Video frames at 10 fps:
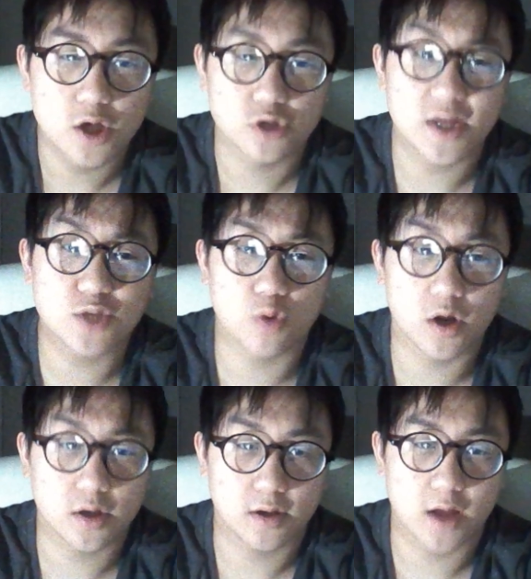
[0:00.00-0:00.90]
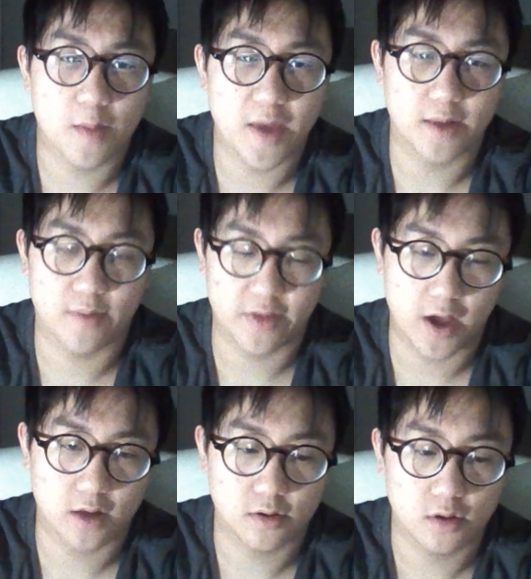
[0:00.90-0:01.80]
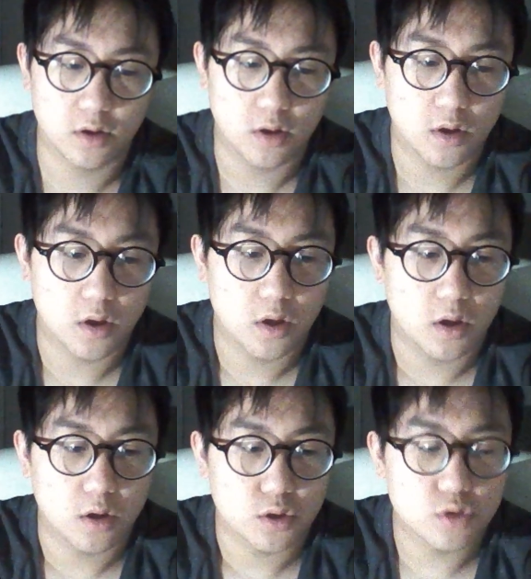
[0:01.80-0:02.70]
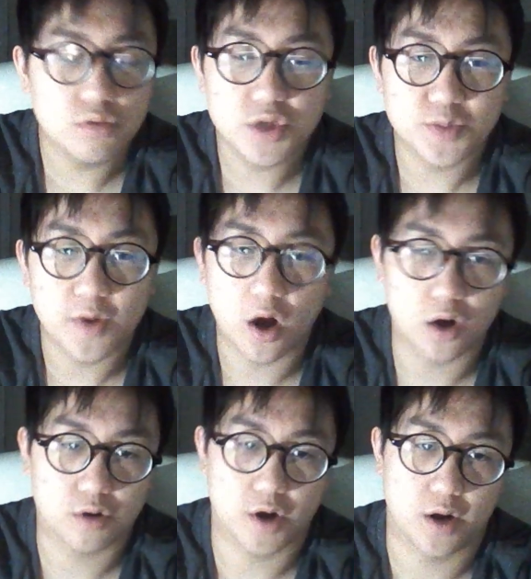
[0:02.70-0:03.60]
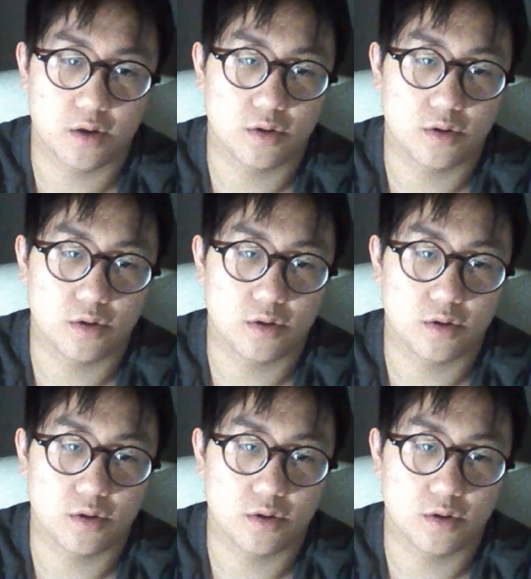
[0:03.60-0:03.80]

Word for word: That's what I meant by that. You need to be hungry.